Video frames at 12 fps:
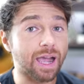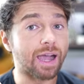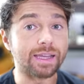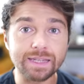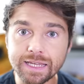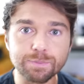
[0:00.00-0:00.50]

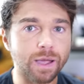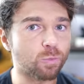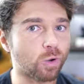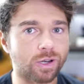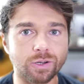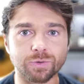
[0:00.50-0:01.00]
I need my
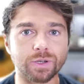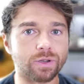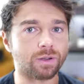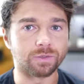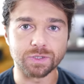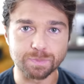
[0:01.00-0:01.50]
one hundred
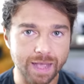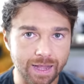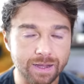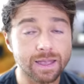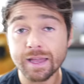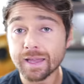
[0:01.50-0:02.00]
dollars back.